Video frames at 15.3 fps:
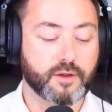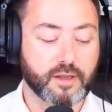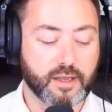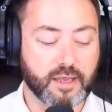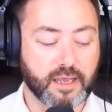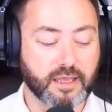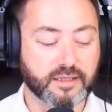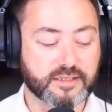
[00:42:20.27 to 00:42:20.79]

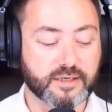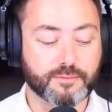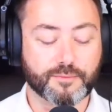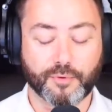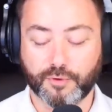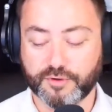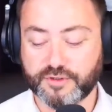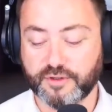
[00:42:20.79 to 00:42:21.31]
it's
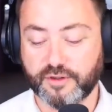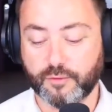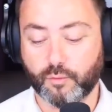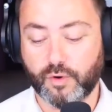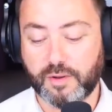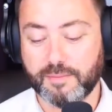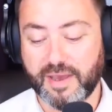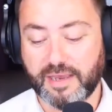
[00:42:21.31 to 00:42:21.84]
important that
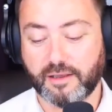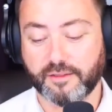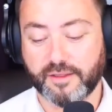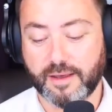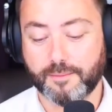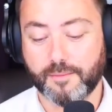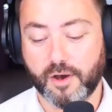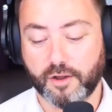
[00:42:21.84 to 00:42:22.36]
we make
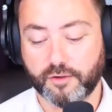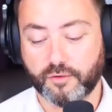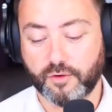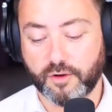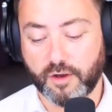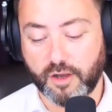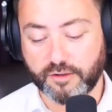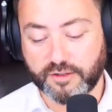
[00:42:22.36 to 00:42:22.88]
them
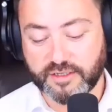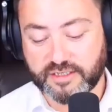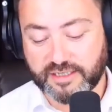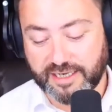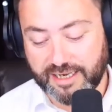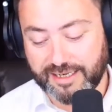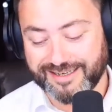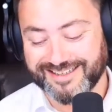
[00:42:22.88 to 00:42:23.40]

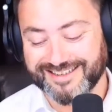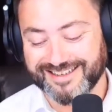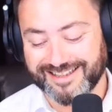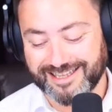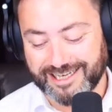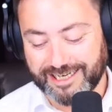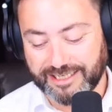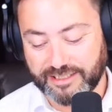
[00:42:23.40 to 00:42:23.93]
understand
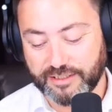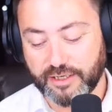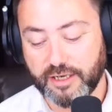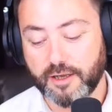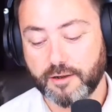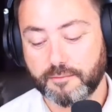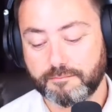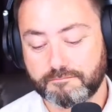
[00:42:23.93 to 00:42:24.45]
that
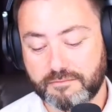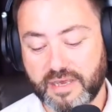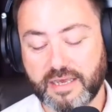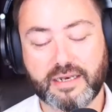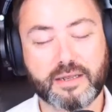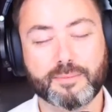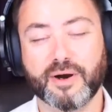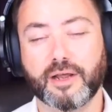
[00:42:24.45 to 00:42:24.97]

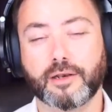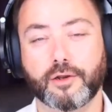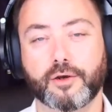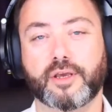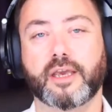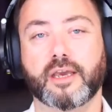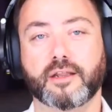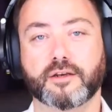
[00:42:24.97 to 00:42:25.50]
merely by
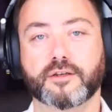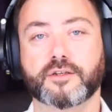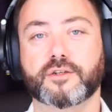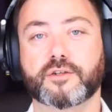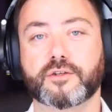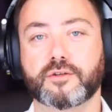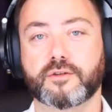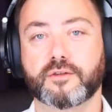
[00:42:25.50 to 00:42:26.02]
looking at
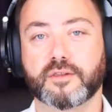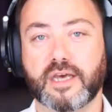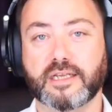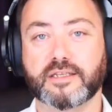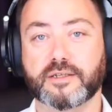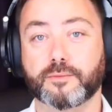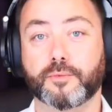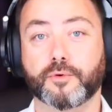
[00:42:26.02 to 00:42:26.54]
us.
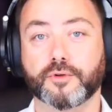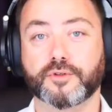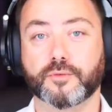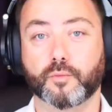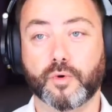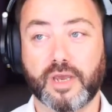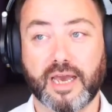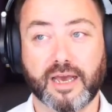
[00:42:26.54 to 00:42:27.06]
That's
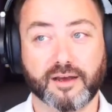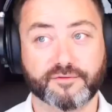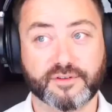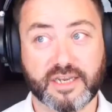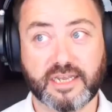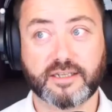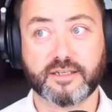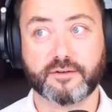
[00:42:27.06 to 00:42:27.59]
important. We have
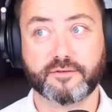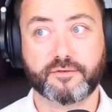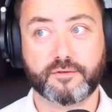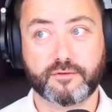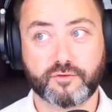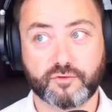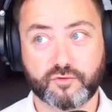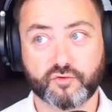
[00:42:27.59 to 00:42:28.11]
native
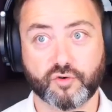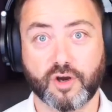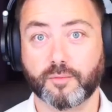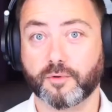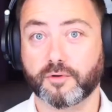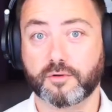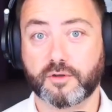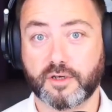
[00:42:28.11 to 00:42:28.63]

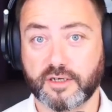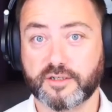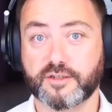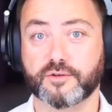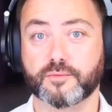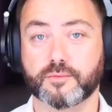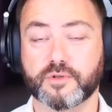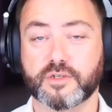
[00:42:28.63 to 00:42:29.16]
tribal
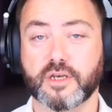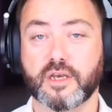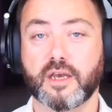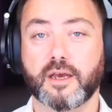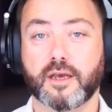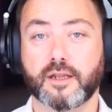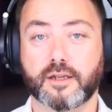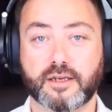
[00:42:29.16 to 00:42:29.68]
customs
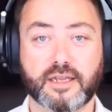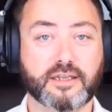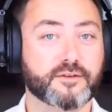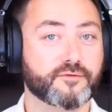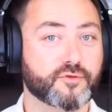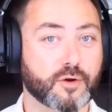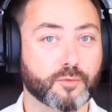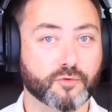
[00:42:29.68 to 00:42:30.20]
and a
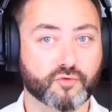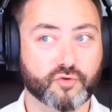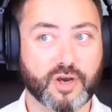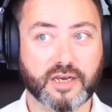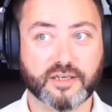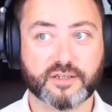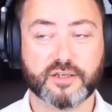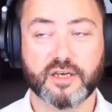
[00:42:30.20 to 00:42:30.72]
native tribal
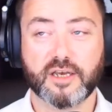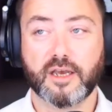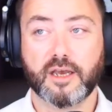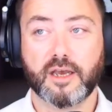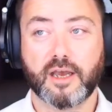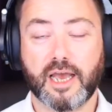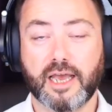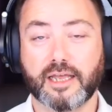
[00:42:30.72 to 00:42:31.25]
dress.
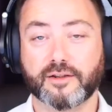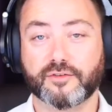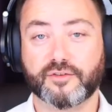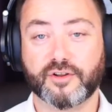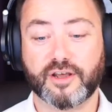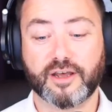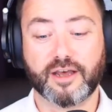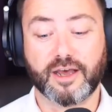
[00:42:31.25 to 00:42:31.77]
And
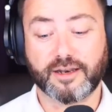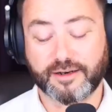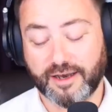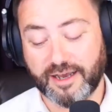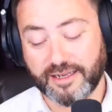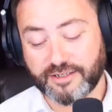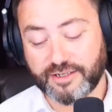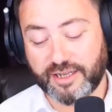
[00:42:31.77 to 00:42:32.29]

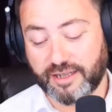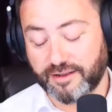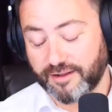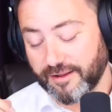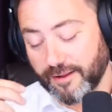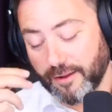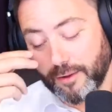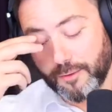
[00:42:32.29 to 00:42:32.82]
I actually...
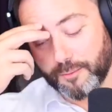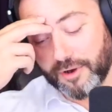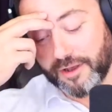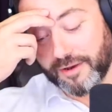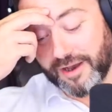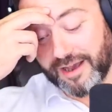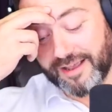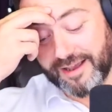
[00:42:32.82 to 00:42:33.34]

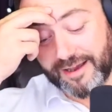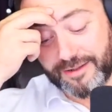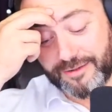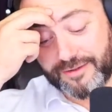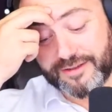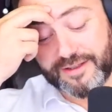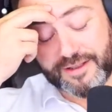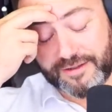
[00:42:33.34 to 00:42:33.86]

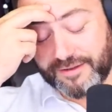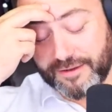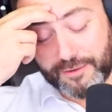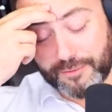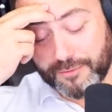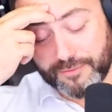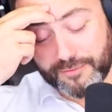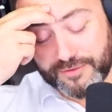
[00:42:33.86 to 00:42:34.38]
it
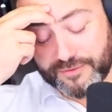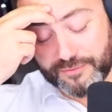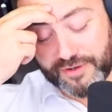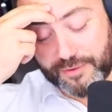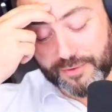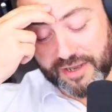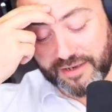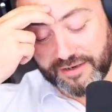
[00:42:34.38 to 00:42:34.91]
was
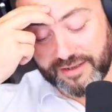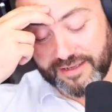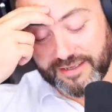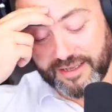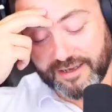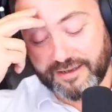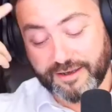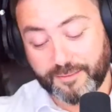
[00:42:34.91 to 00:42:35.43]
really weird.
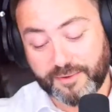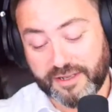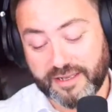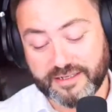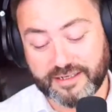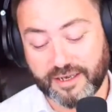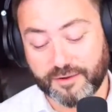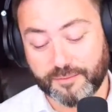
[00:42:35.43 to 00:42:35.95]
A couple of
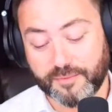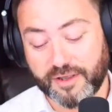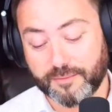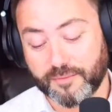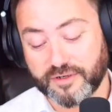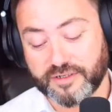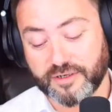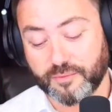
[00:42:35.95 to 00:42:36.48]
years ago, me
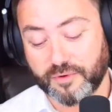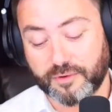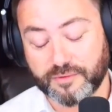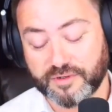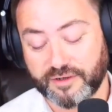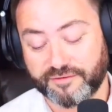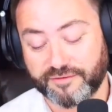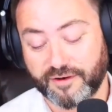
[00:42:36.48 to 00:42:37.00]
and my son, when he
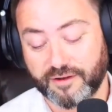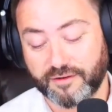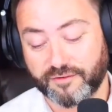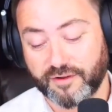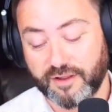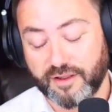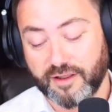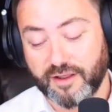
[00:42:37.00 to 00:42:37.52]
was
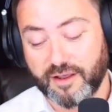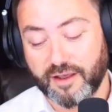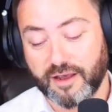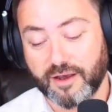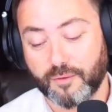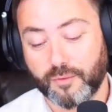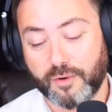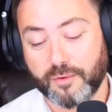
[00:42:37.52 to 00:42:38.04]
5,
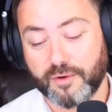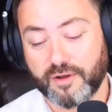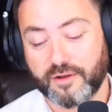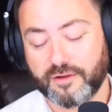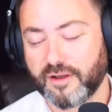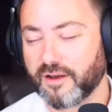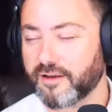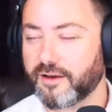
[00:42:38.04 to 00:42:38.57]
I
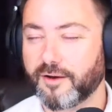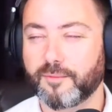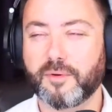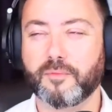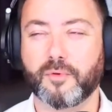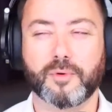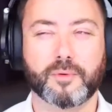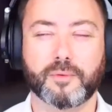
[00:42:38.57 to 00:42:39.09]
can't
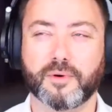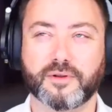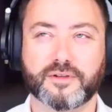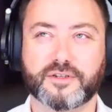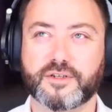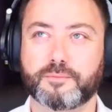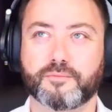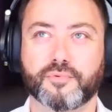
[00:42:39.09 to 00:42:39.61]
remember where we were,
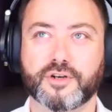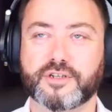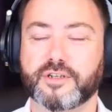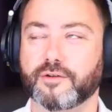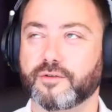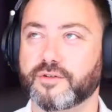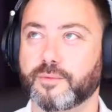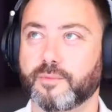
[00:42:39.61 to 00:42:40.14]
just in
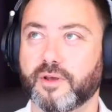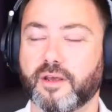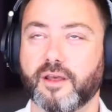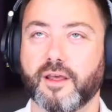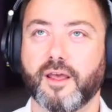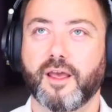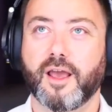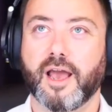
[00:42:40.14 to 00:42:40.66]
Bristol or something.
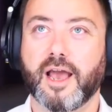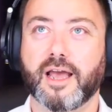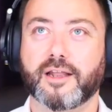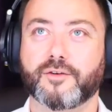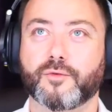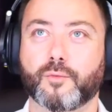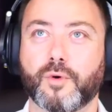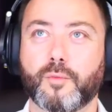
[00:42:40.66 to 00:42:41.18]

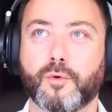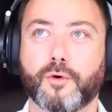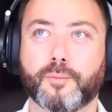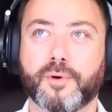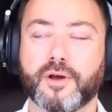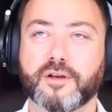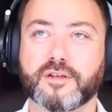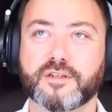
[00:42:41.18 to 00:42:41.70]
And we
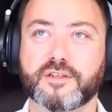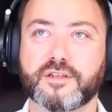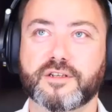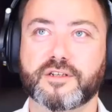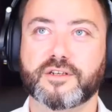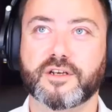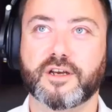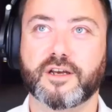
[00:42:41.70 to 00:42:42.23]
walked past
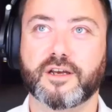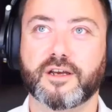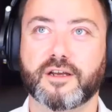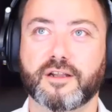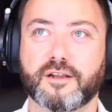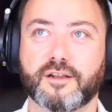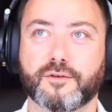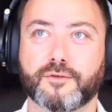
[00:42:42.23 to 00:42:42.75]
this
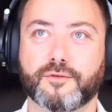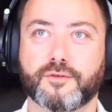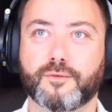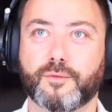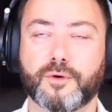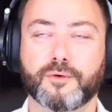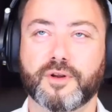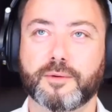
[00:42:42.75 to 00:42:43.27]

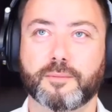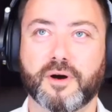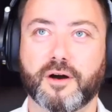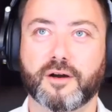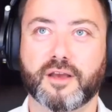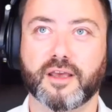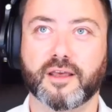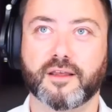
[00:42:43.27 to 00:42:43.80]
we were in a
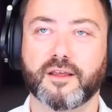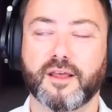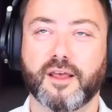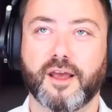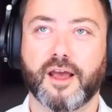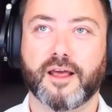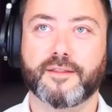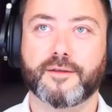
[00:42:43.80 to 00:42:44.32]
market,
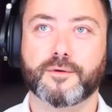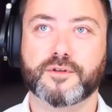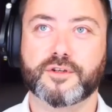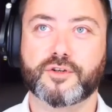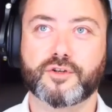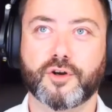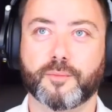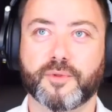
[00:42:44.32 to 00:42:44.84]
and there was a
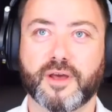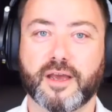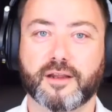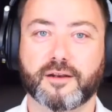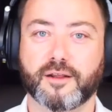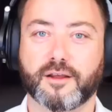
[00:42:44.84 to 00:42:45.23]
shop that had